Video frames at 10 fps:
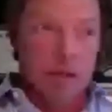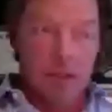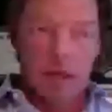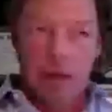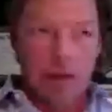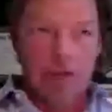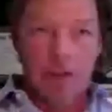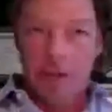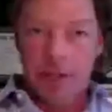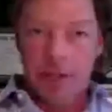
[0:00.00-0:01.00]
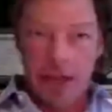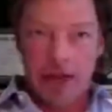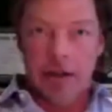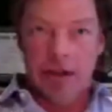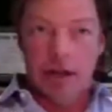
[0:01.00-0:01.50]
you know, a few weeks
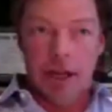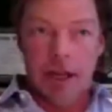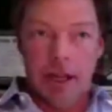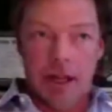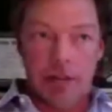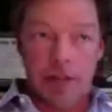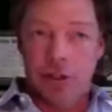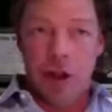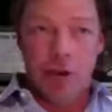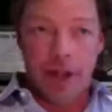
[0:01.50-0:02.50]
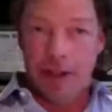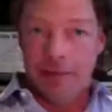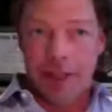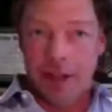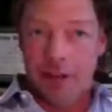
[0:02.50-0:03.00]
later, uh, still
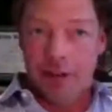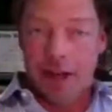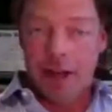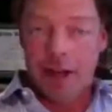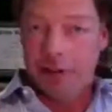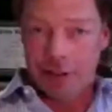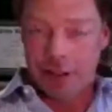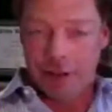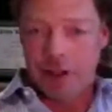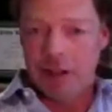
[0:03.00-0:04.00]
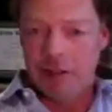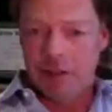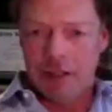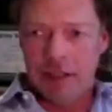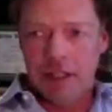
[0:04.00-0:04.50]
owing, you know, $100,000 to
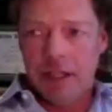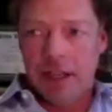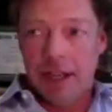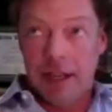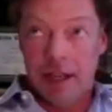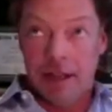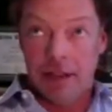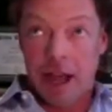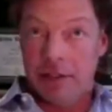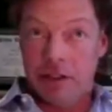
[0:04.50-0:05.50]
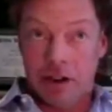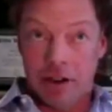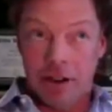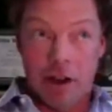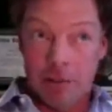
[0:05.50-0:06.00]
Harvard, and I
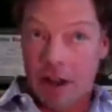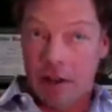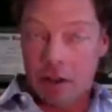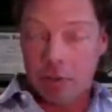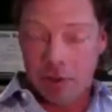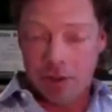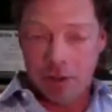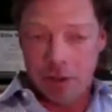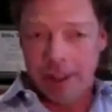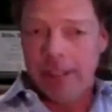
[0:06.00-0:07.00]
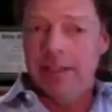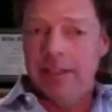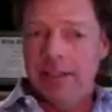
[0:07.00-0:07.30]
started on my entrepreneurial journey.